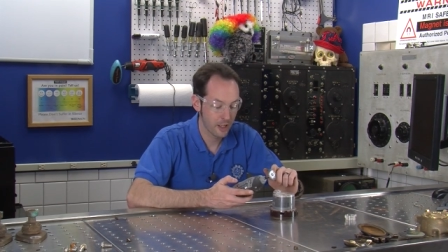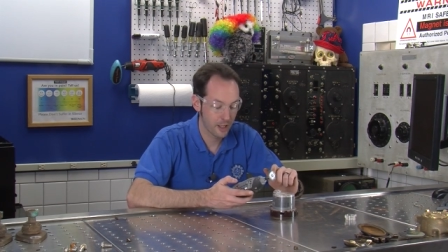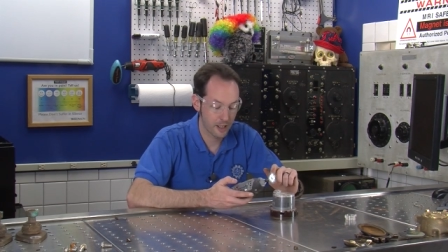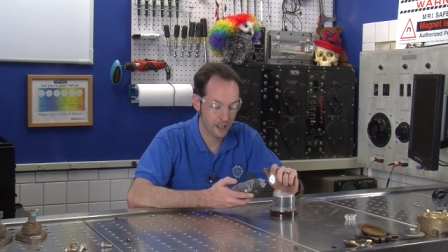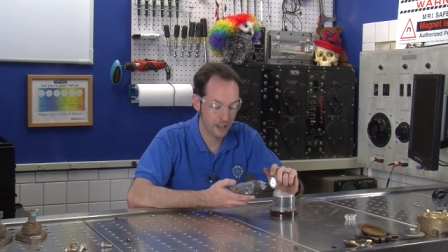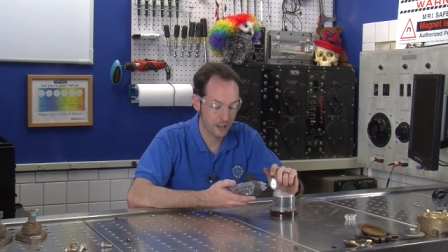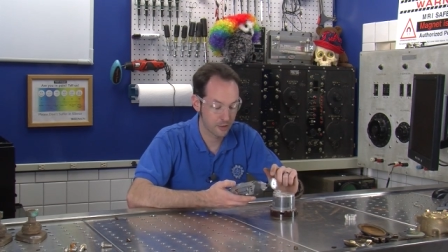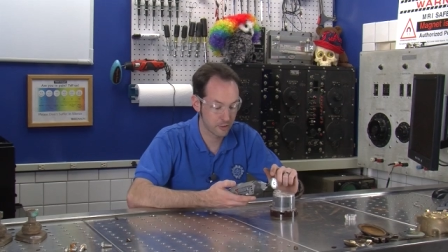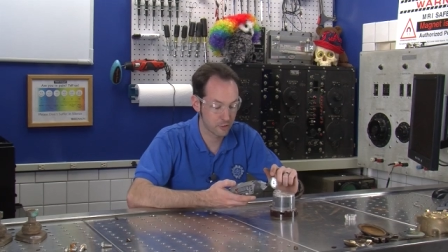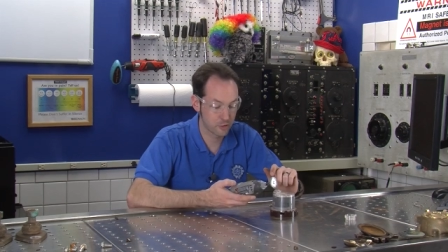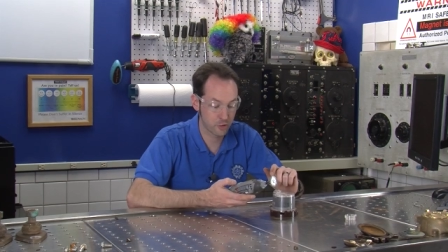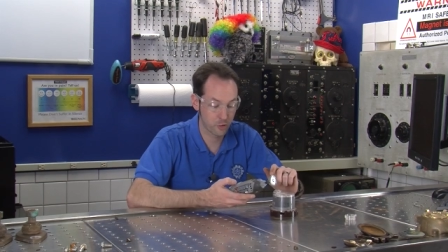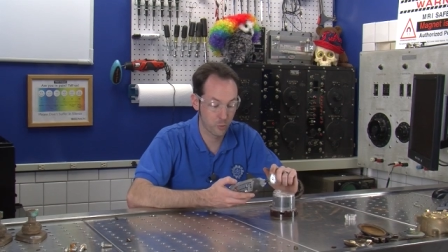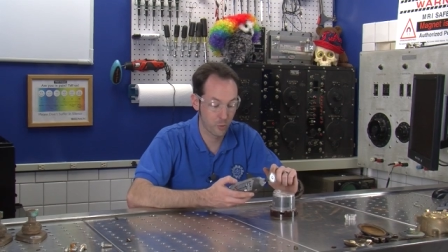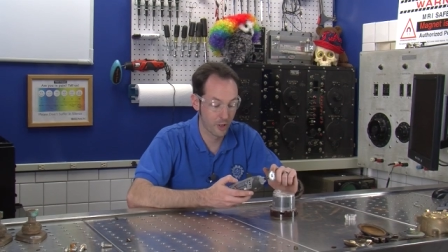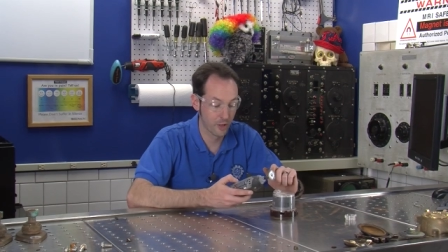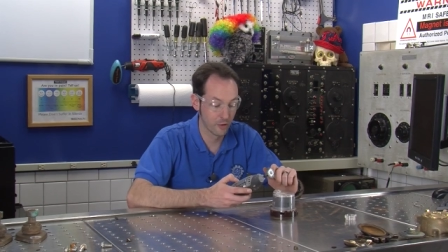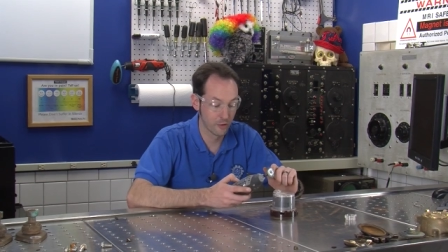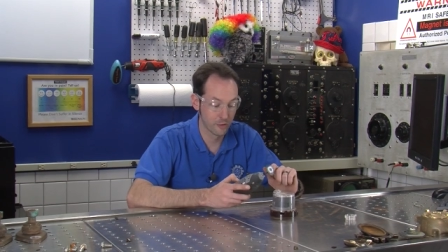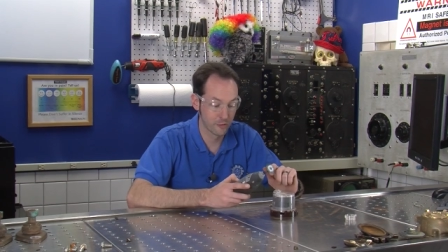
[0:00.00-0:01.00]
at
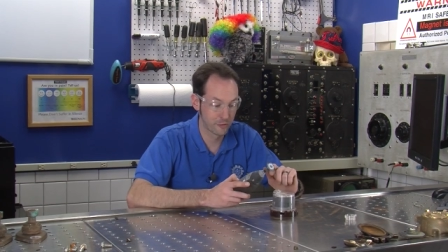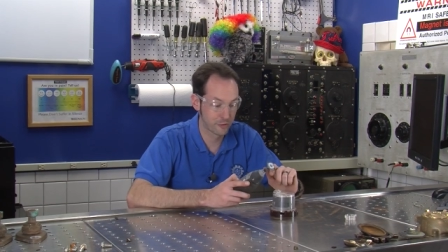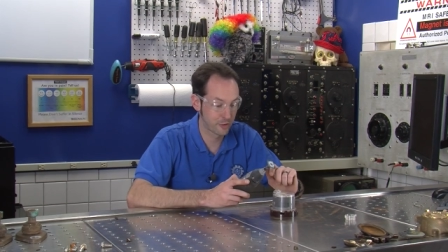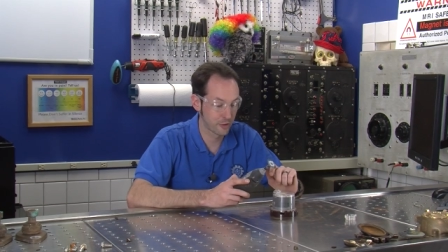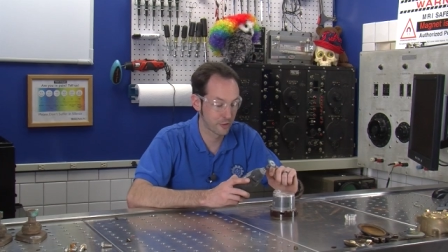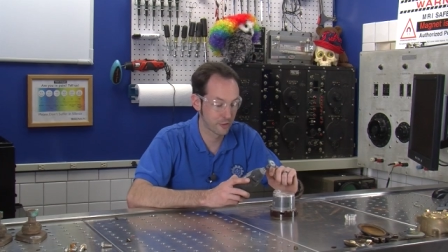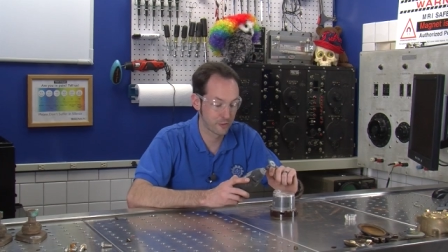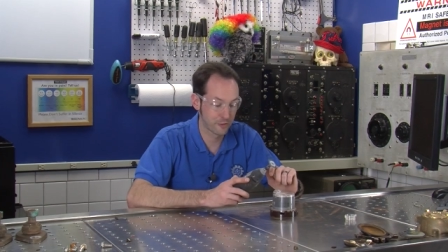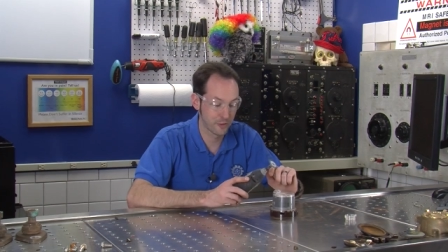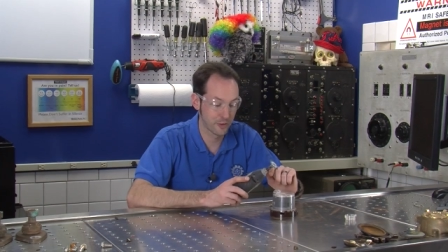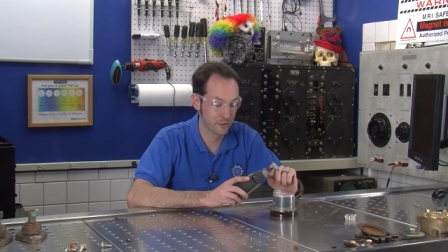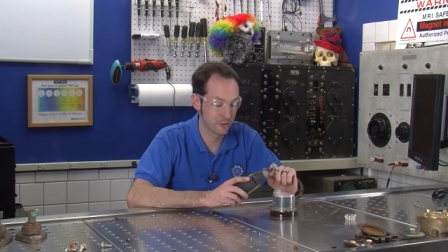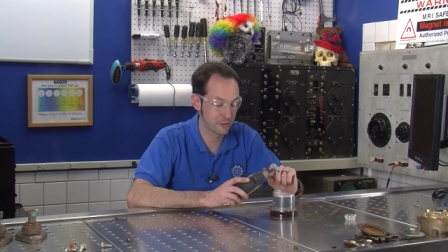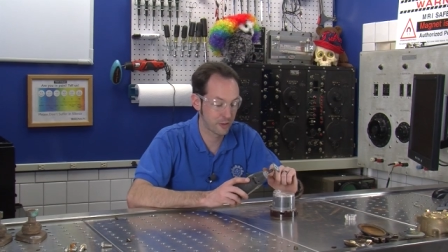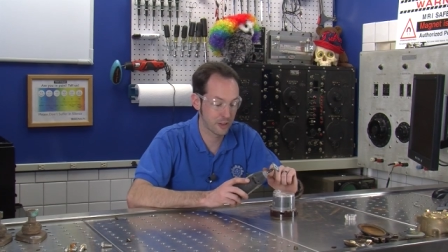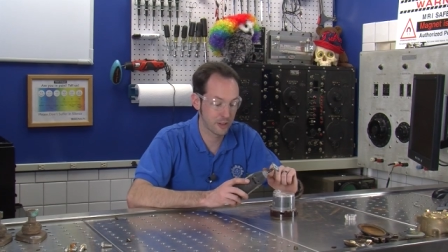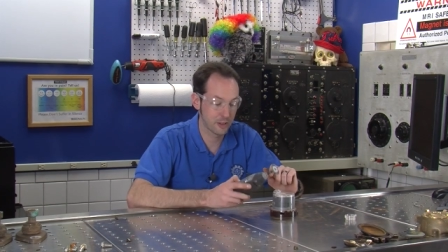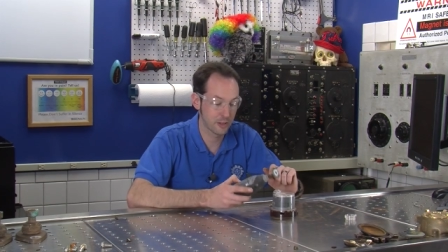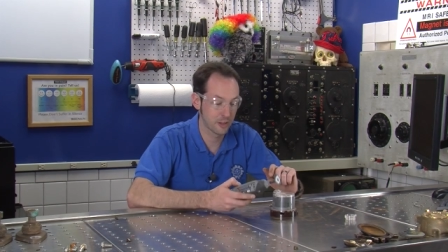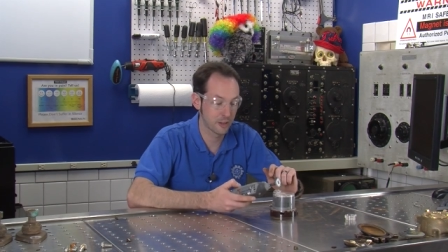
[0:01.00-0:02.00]
12 to
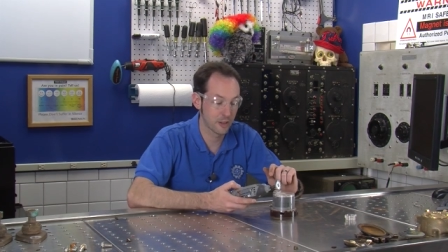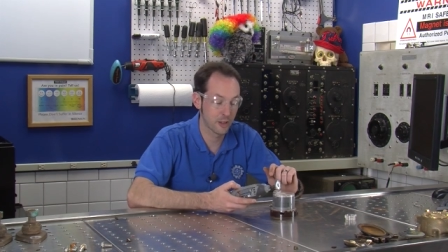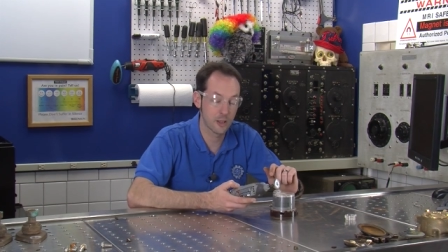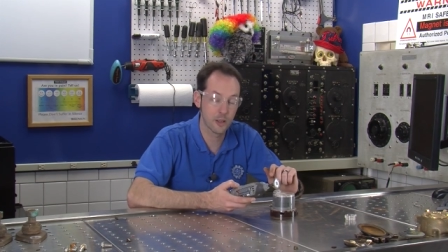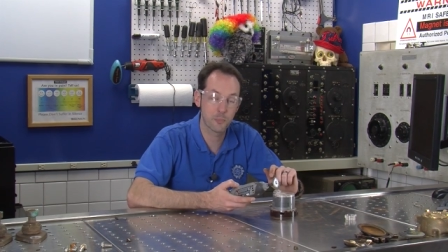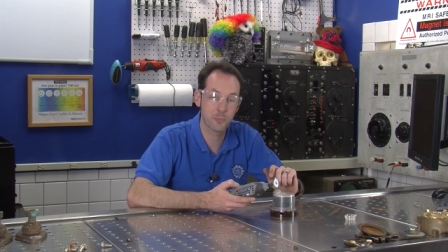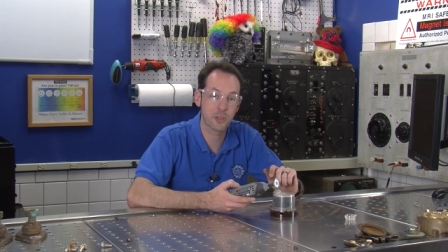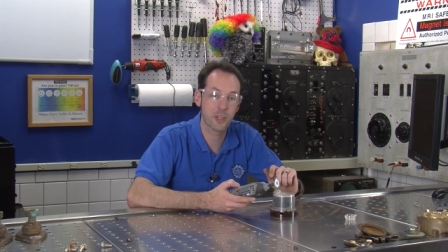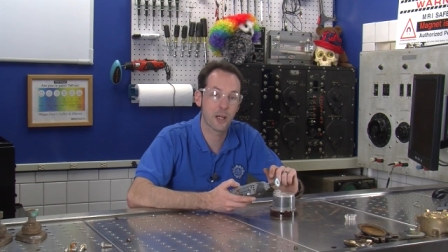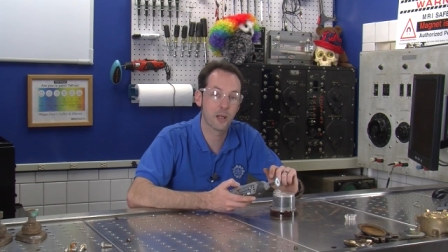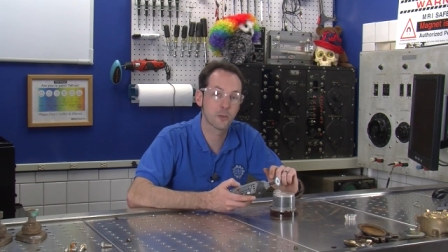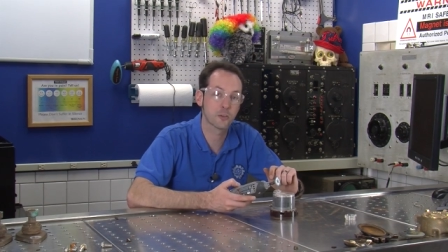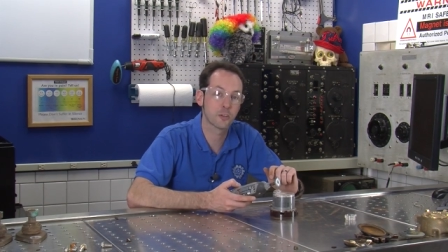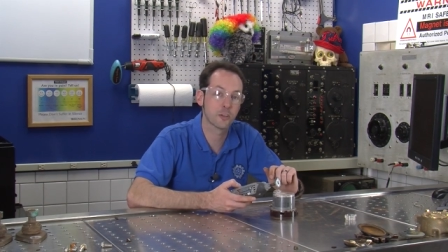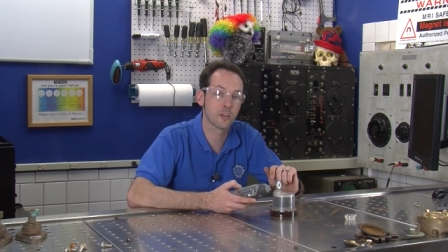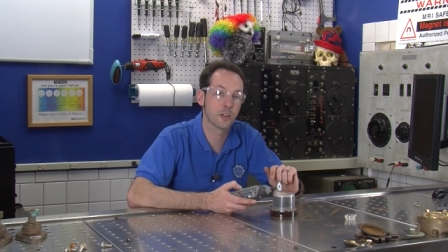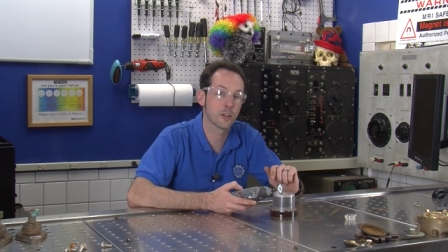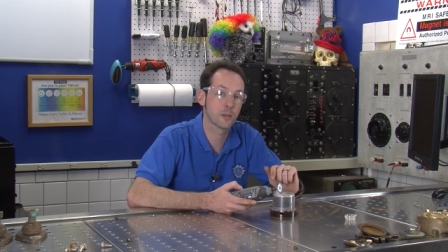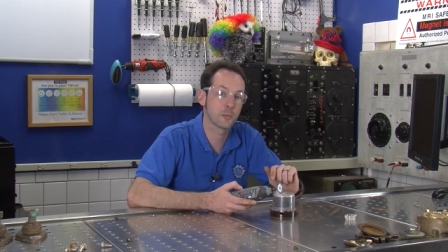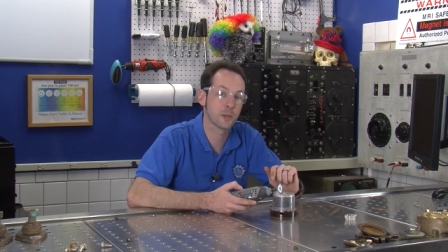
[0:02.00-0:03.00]
15 and up
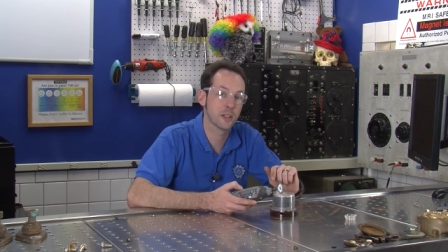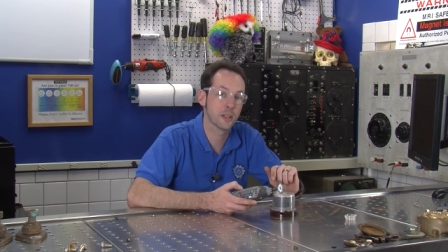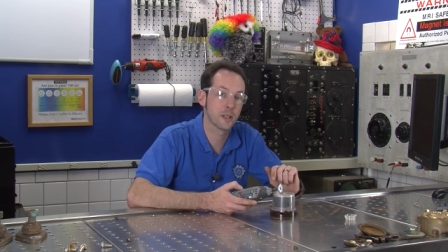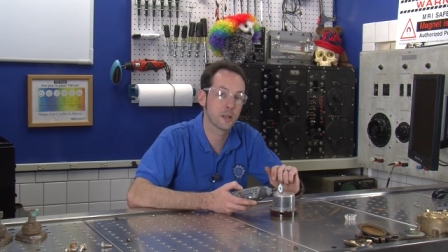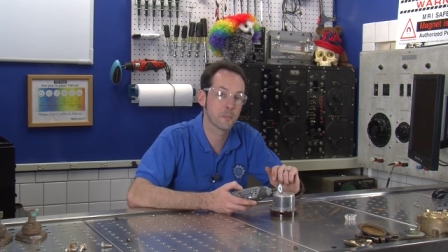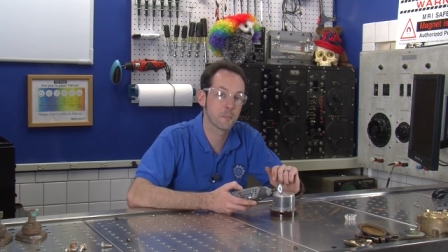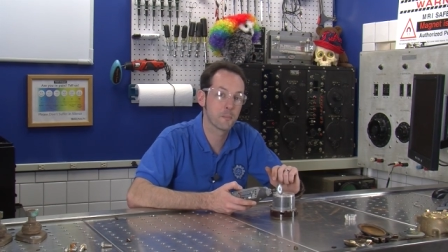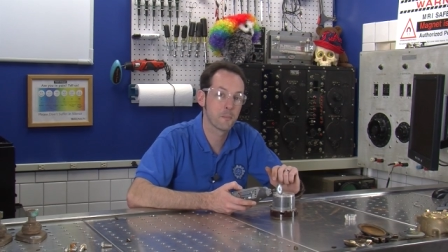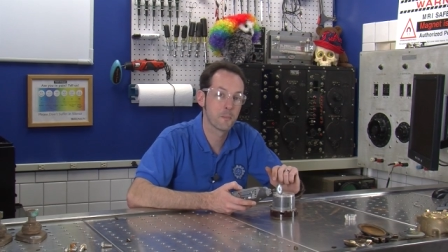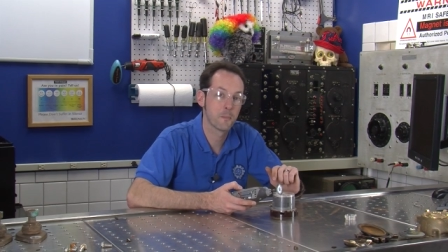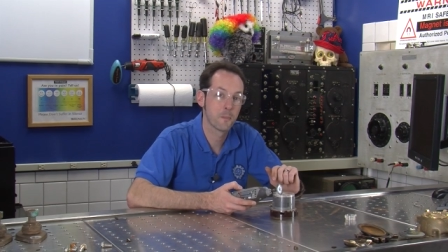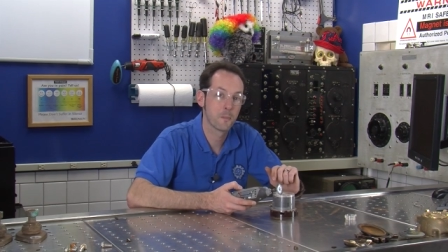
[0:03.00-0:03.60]
1,000 RPM.